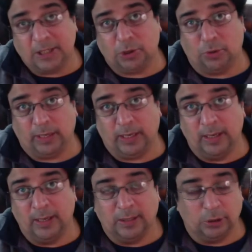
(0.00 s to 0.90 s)
story.
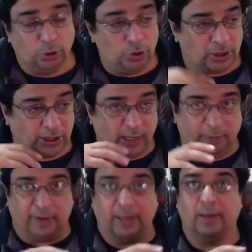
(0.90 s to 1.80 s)
Do not stuff
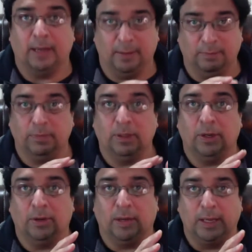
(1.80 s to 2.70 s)
it. I
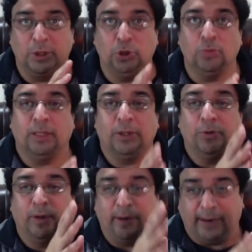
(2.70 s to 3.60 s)
assume that
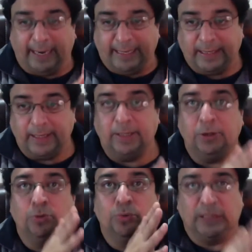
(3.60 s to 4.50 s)
you're a writer and
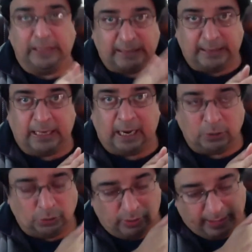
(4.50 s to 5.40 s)
you learned how
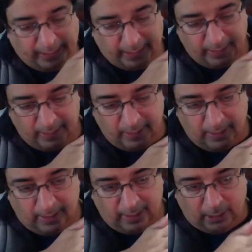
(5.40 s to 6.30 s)
to write
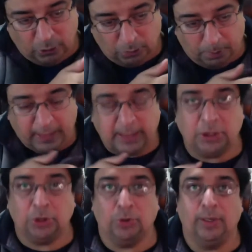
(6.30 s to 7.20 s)
and how to build a
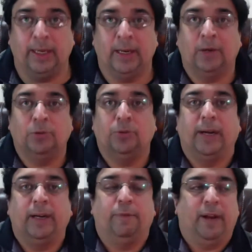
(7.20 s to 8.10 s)
story and how to
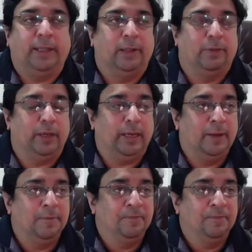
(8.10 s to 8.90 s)
write effectively.